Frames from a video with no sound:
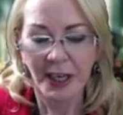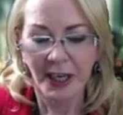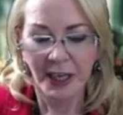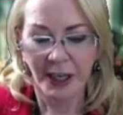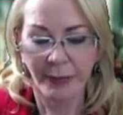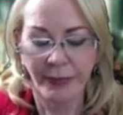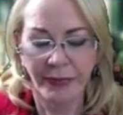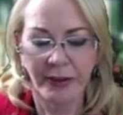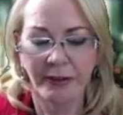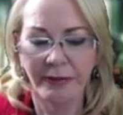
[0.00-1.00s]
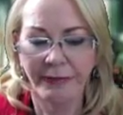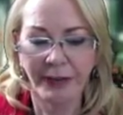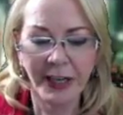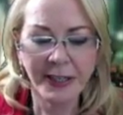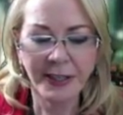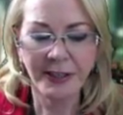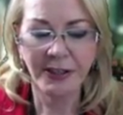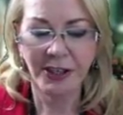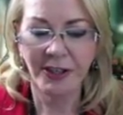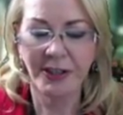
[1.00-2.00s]
Friends can
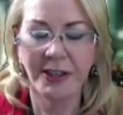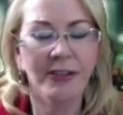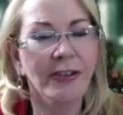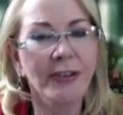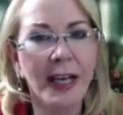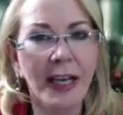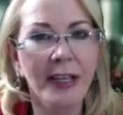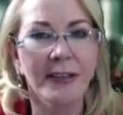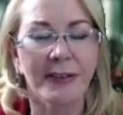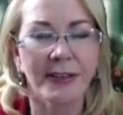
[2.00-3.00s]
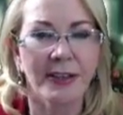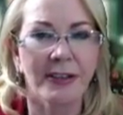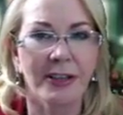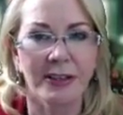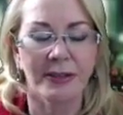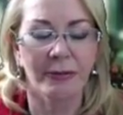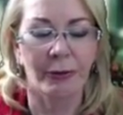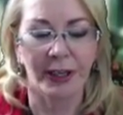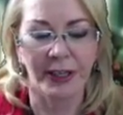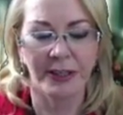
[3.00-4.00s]
show their true colors this
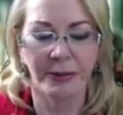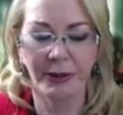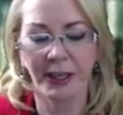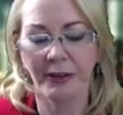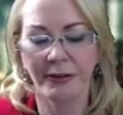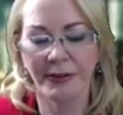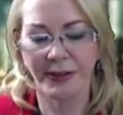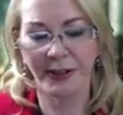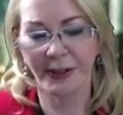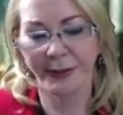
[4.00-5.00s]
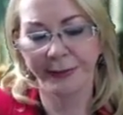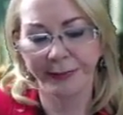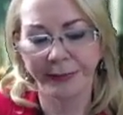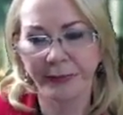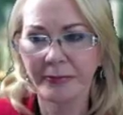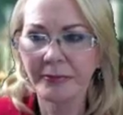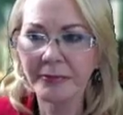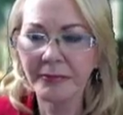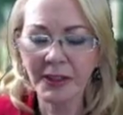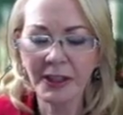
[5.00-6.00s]
week as well. So,
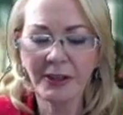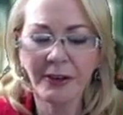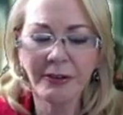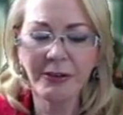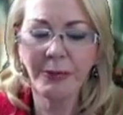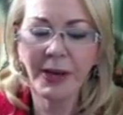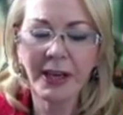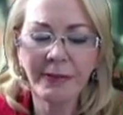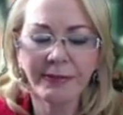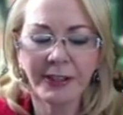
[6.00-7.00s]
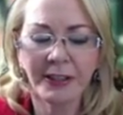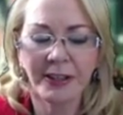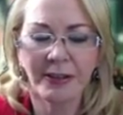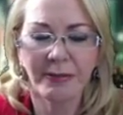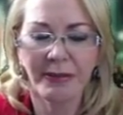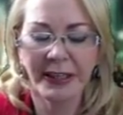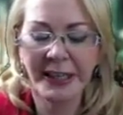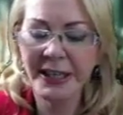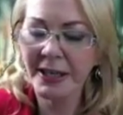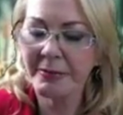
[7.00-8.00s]
you know, you may feel that you're
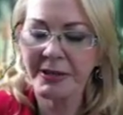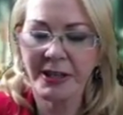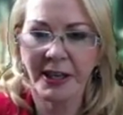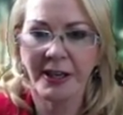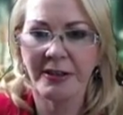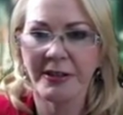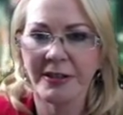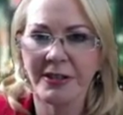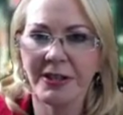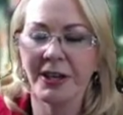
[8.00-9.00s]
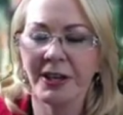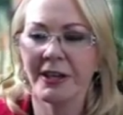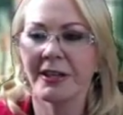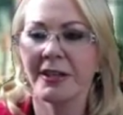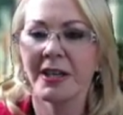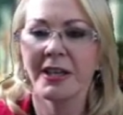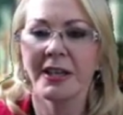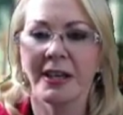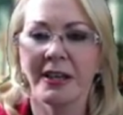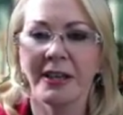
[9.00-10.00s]
leading up to the end of this year.
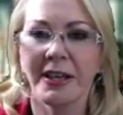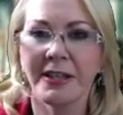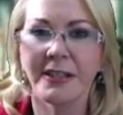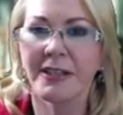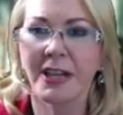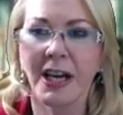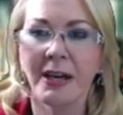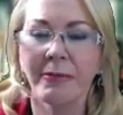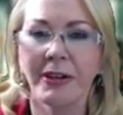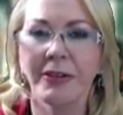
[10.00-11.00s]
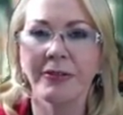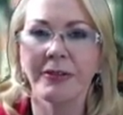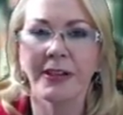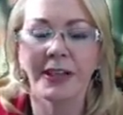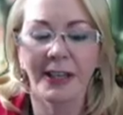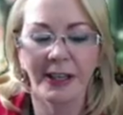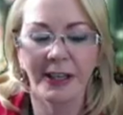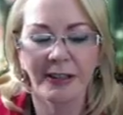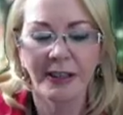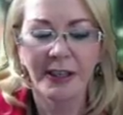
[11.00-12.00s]
It's a time where you
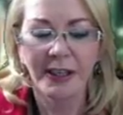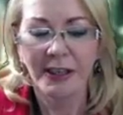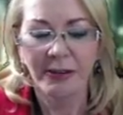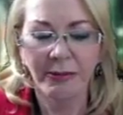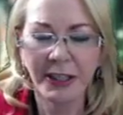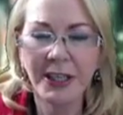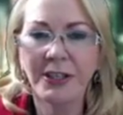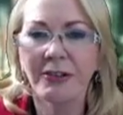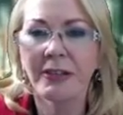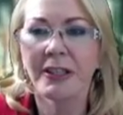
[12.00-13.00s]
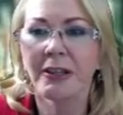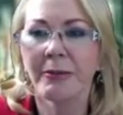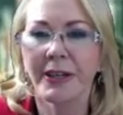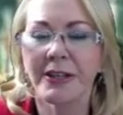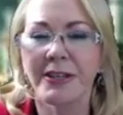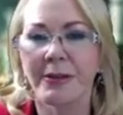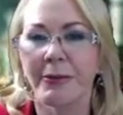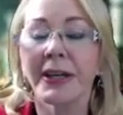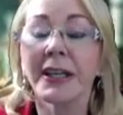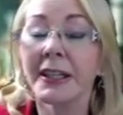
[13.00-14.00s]
can really do a little bit of
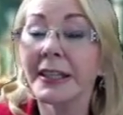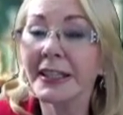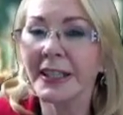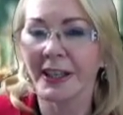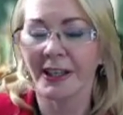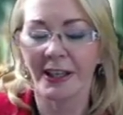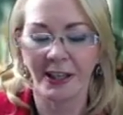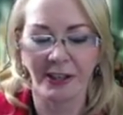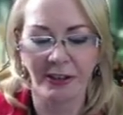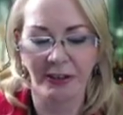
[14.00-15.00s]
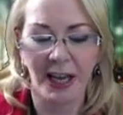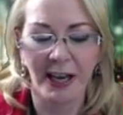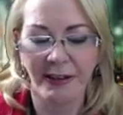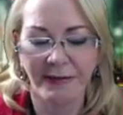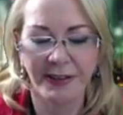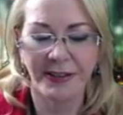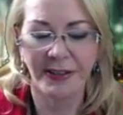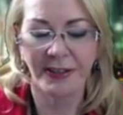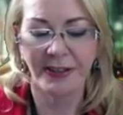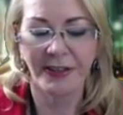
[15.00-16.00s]
spring cleaning in your life.
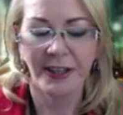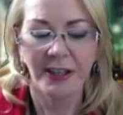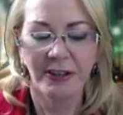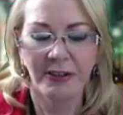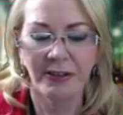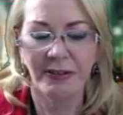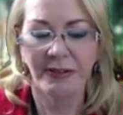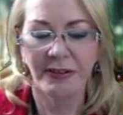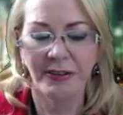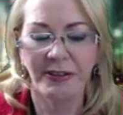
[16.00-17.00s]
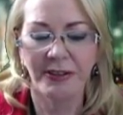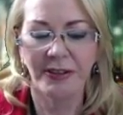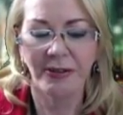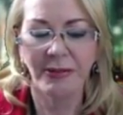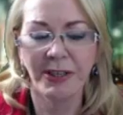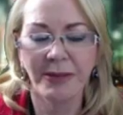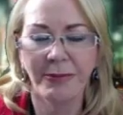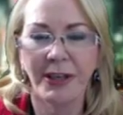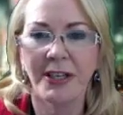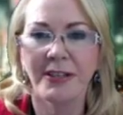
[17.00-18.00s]
So, you know, don't be
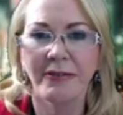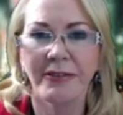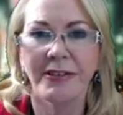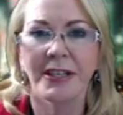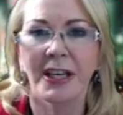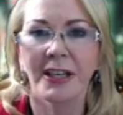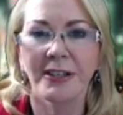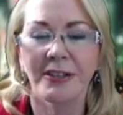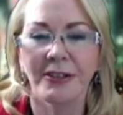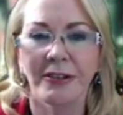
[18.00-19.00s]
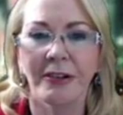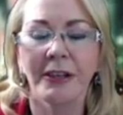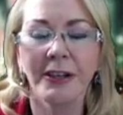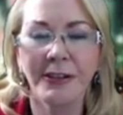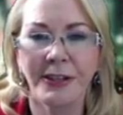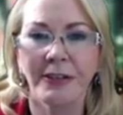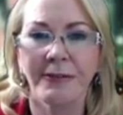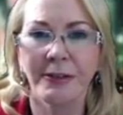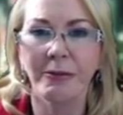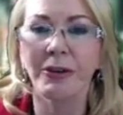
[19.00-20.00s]
surprised if you start to close
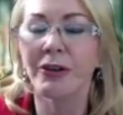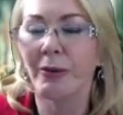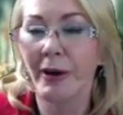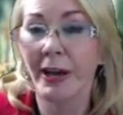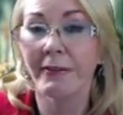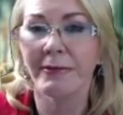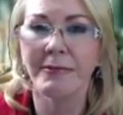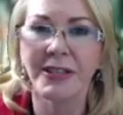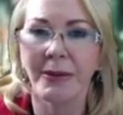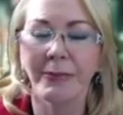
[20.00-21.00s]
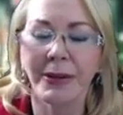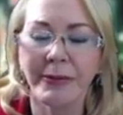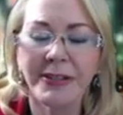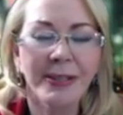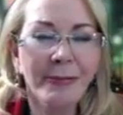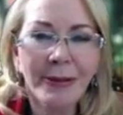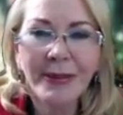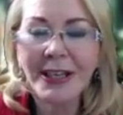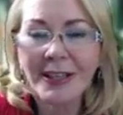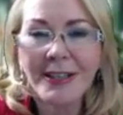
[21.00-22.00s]
off and walk away from some people simply
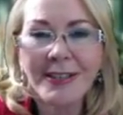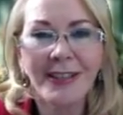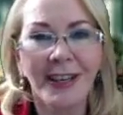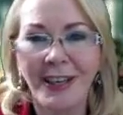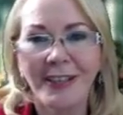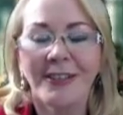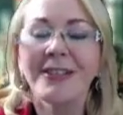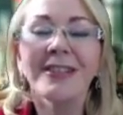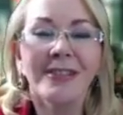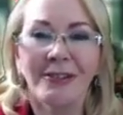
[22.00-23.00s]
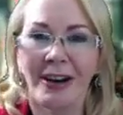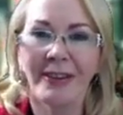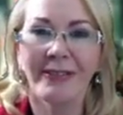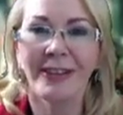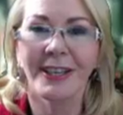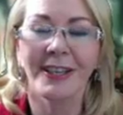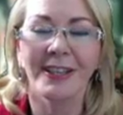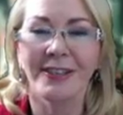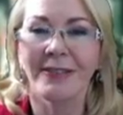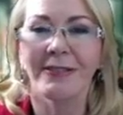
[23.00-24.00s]
because you're just traveling
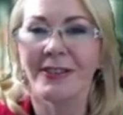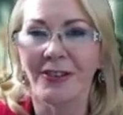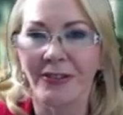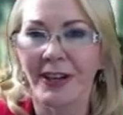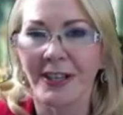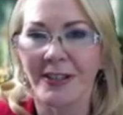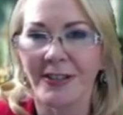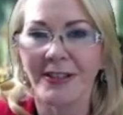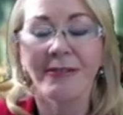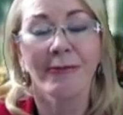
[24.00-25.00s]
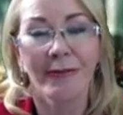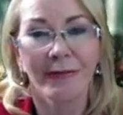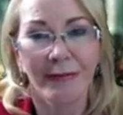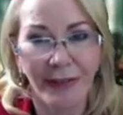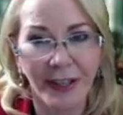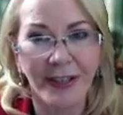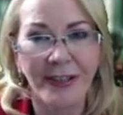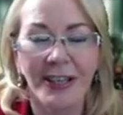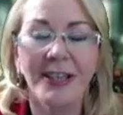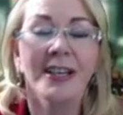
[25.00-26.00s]
in different directions,
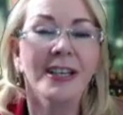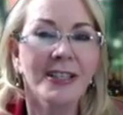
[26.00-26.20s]
firstly.